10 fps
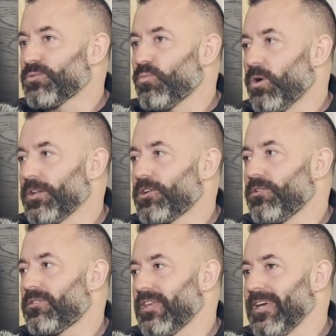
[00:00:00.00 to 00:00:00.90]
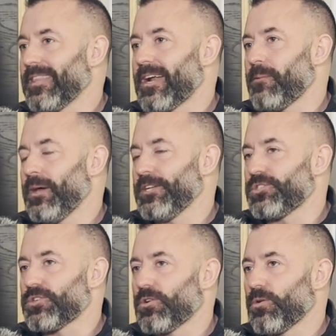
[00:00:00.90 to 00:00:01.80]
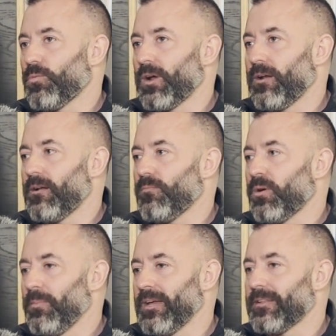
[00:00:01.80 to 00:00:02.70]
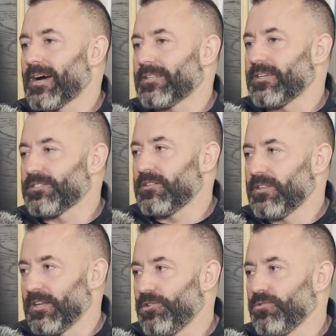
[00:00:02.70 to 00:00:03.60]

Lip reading: one thing that I made sure when me and Doc did do